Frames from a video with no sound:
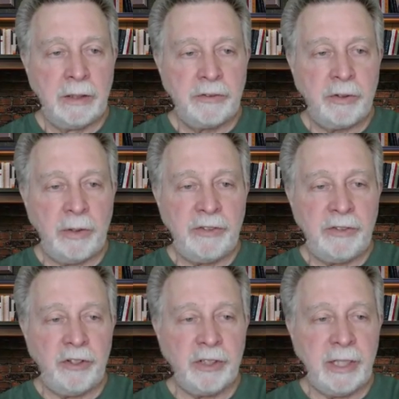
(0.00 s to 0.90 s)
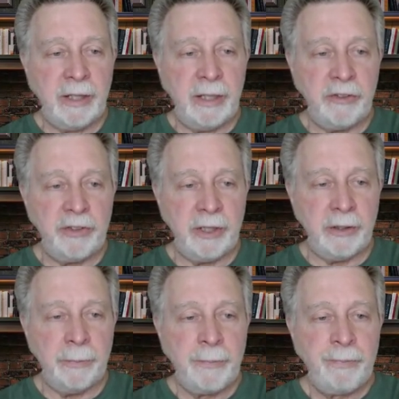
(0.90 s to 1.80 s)
So let's look at this
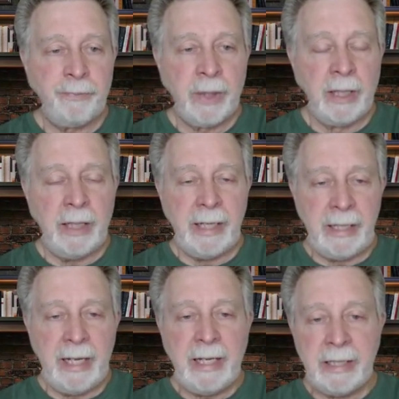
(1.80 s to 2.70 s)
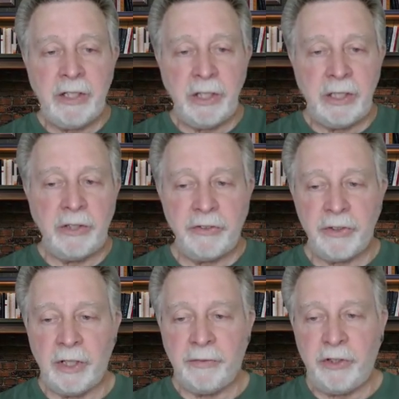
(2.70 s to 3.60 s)
here. Innate goodness
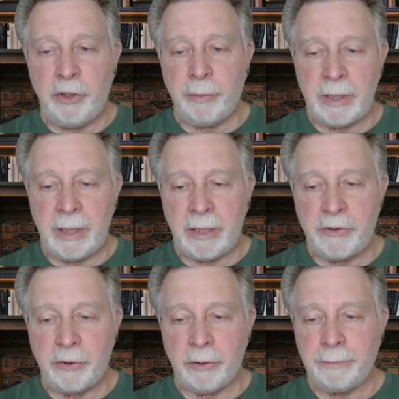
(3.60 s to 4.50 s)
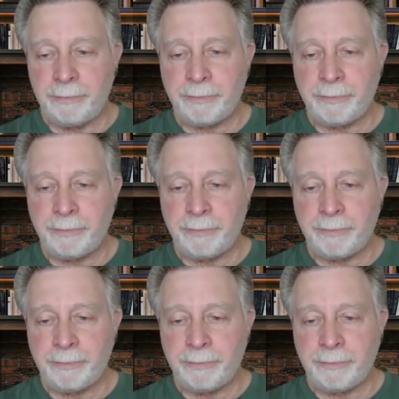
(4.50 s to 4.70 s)
of human nature.